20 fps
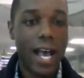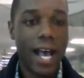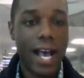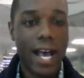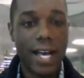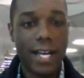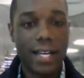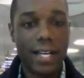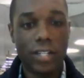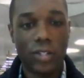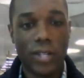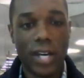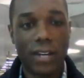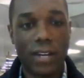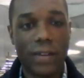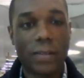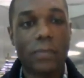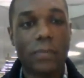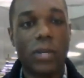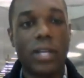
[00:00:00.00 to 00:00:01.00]
and just
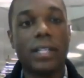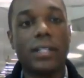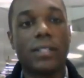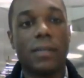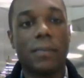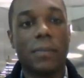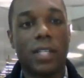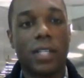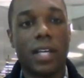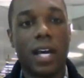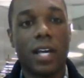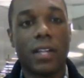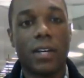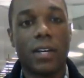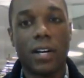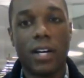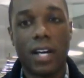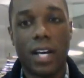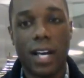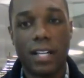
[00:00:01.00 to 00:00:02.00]
kind of like brings them together?